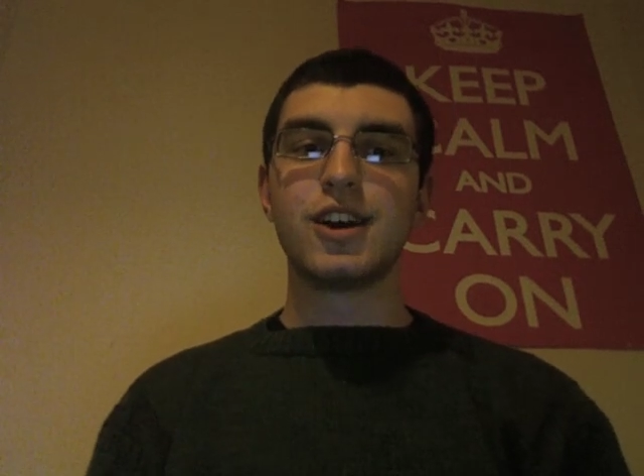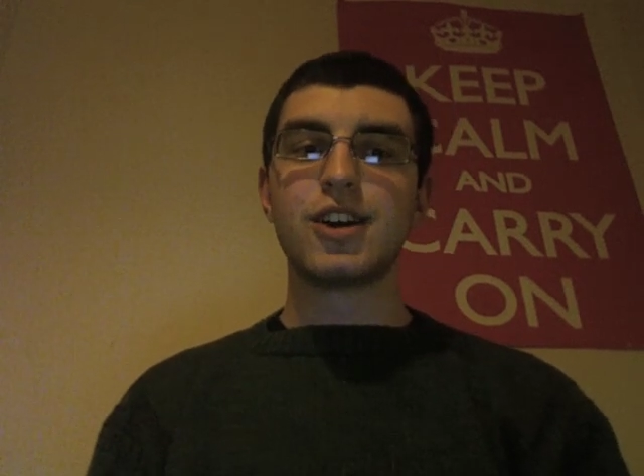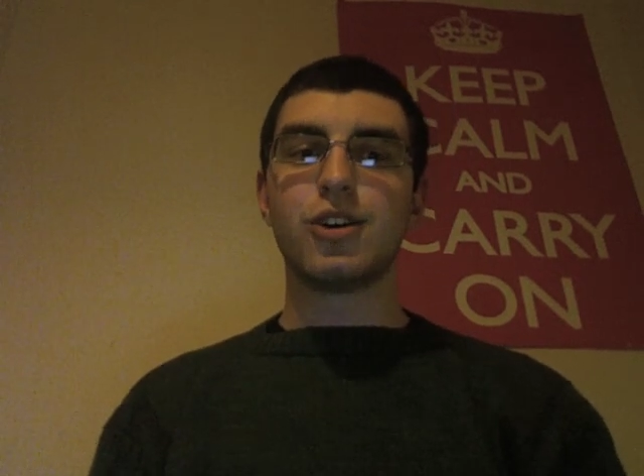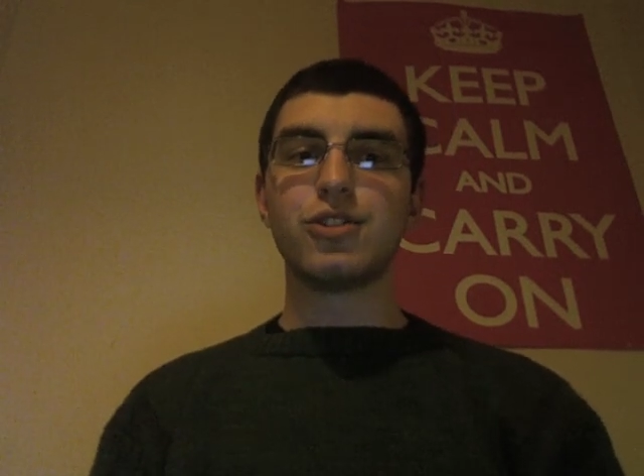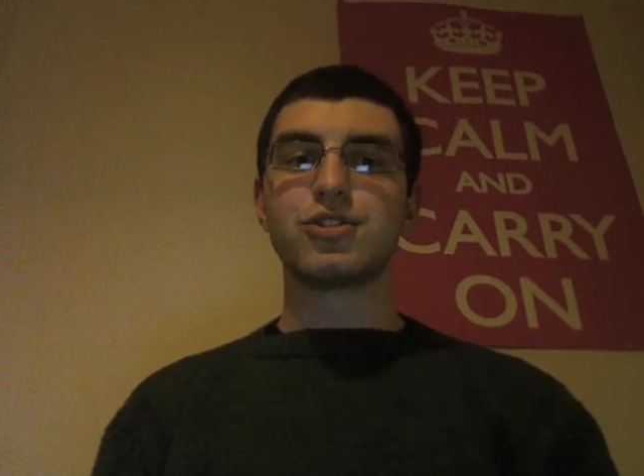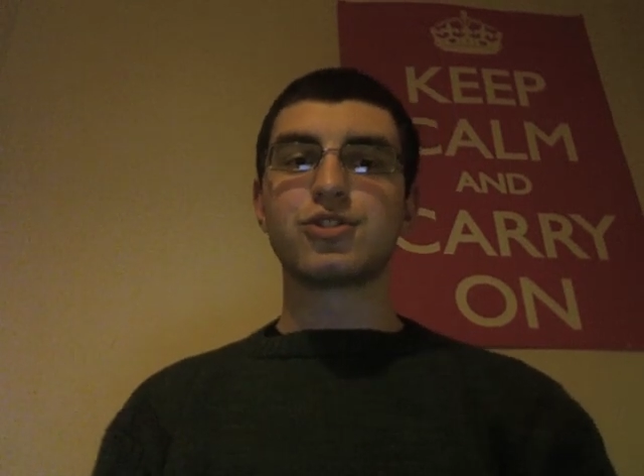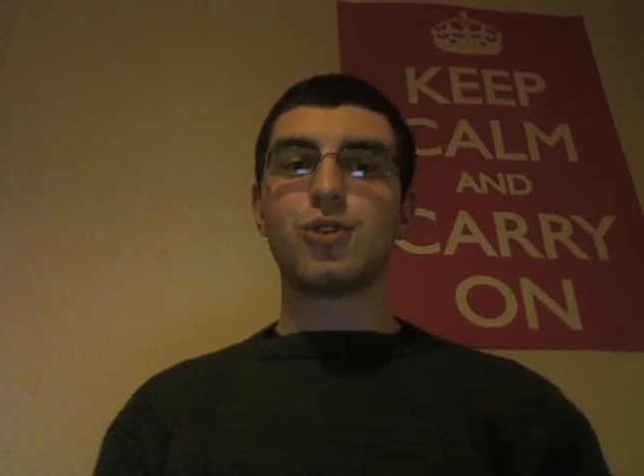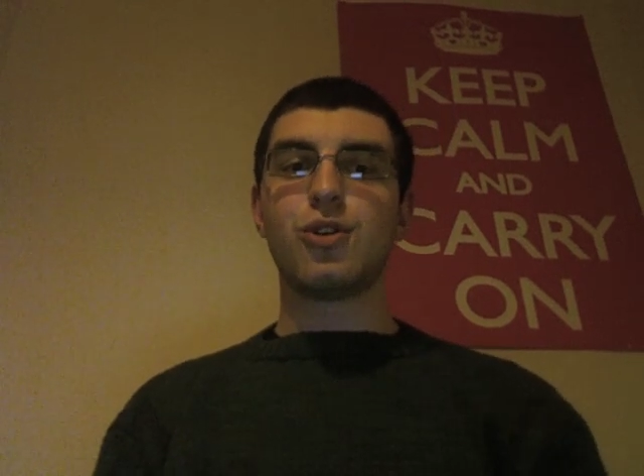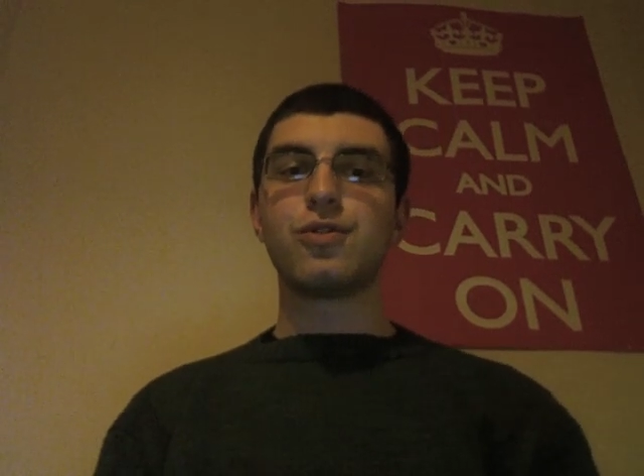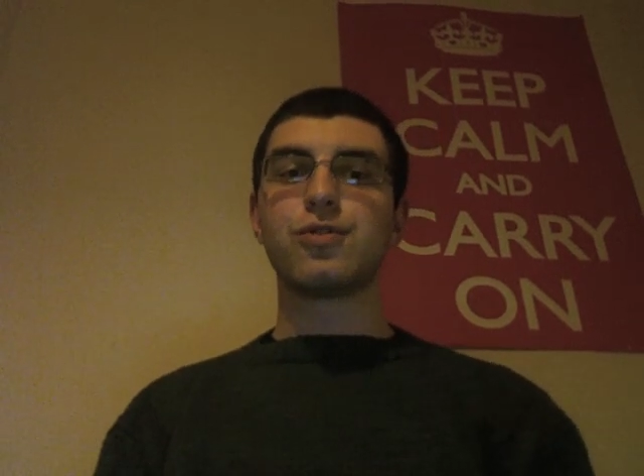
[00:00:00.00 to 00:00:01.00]
God's
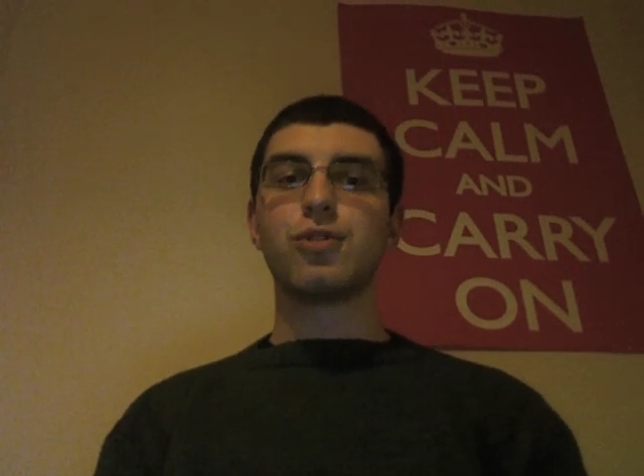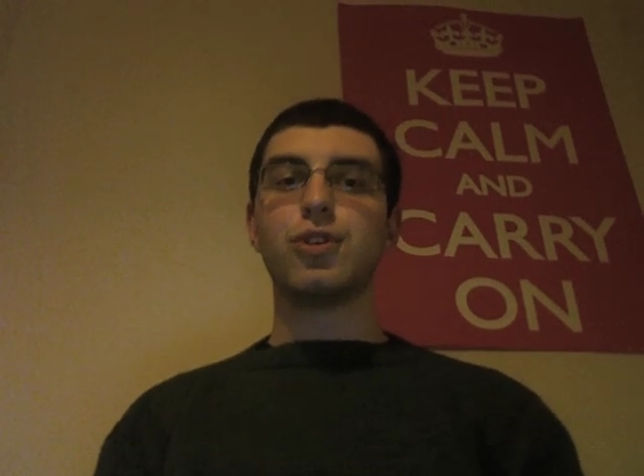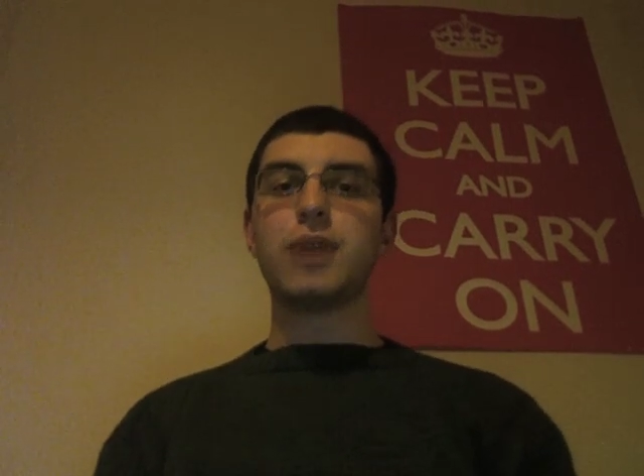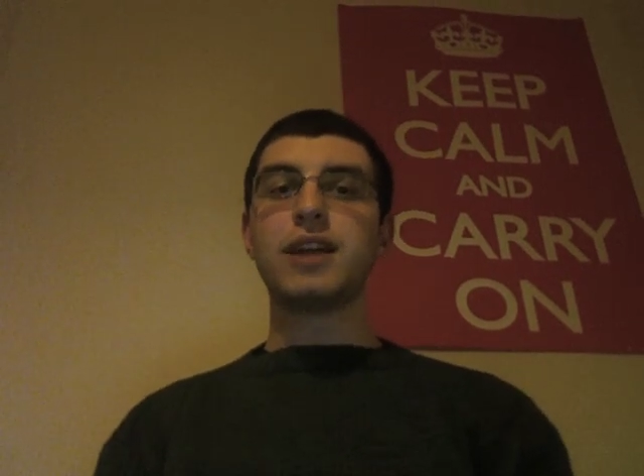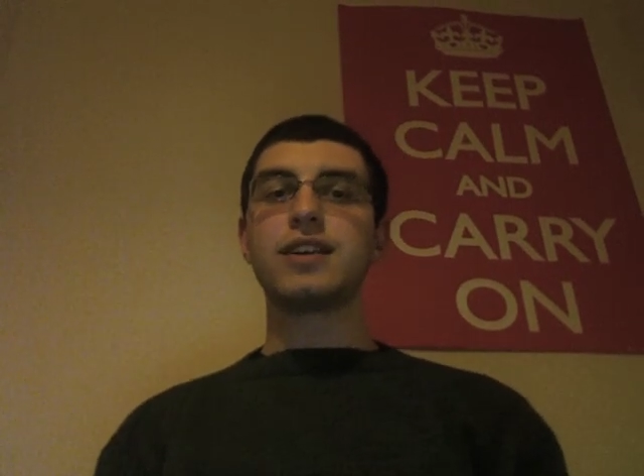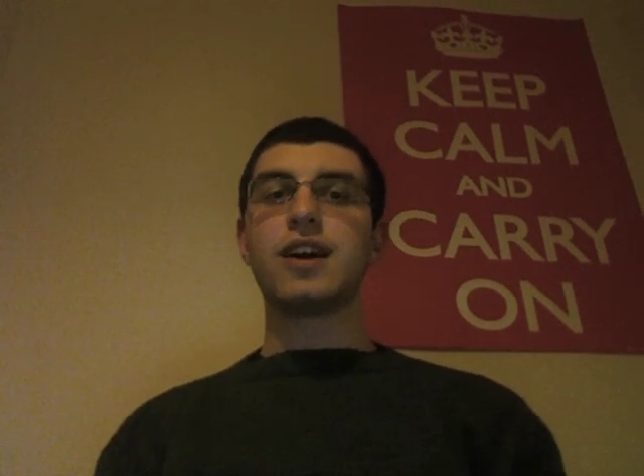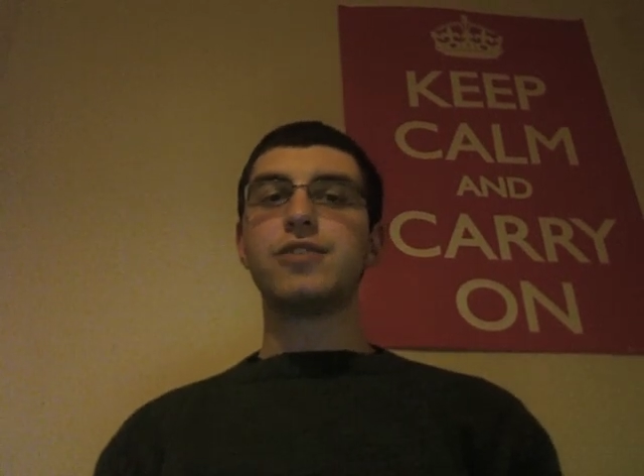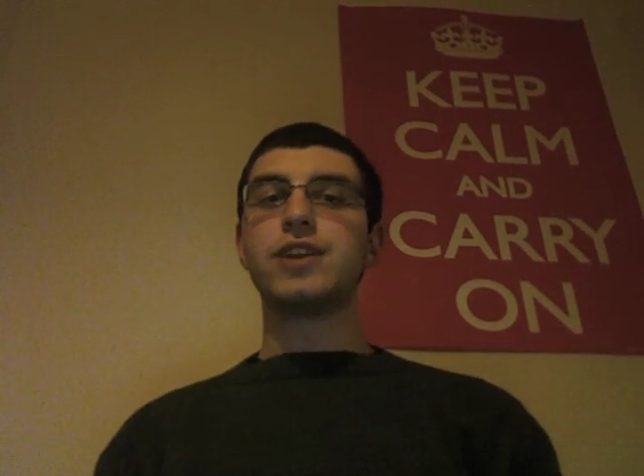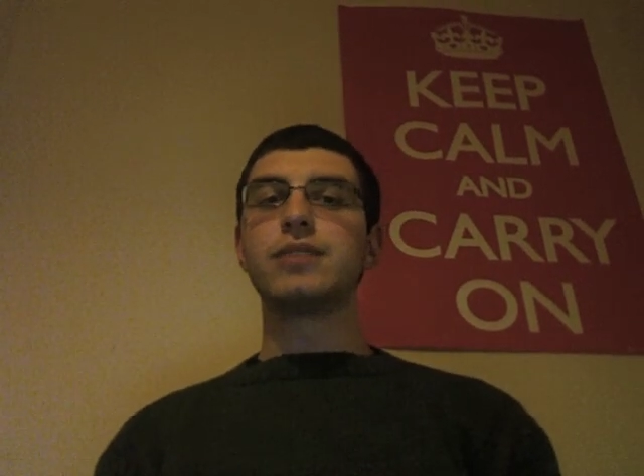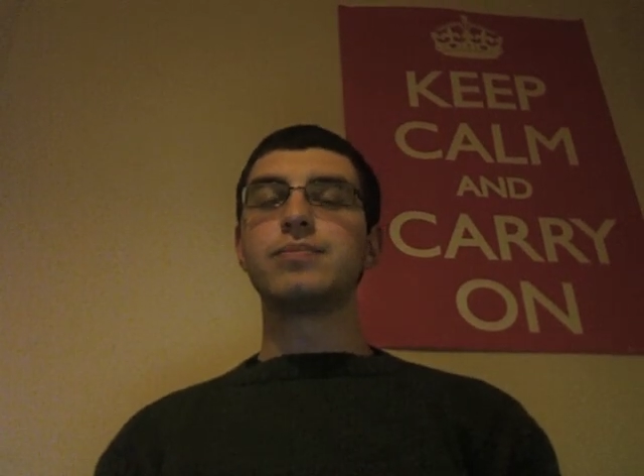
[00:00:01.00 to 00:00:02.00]
scorn for all men
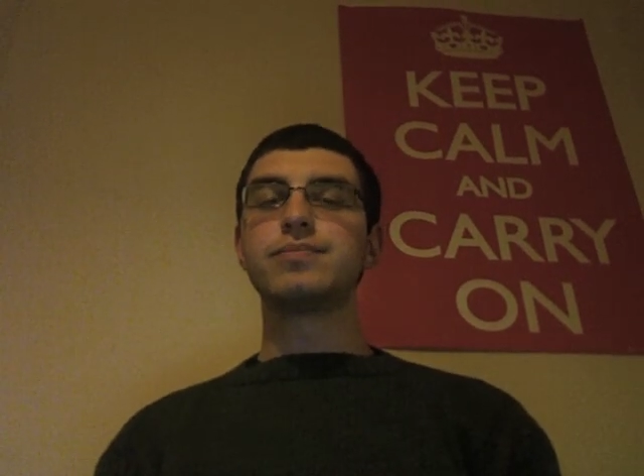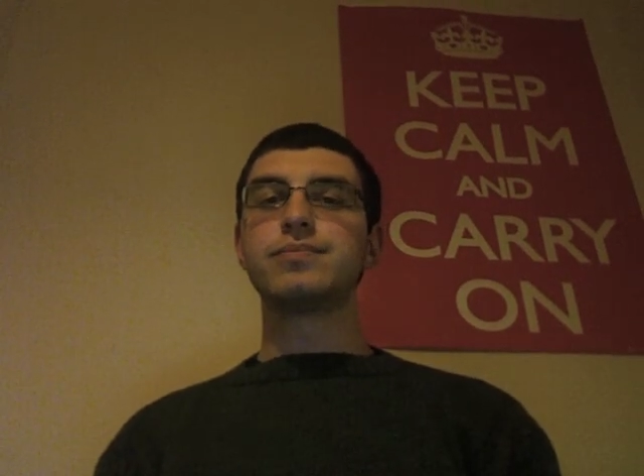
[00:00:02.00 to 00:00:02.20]
governing.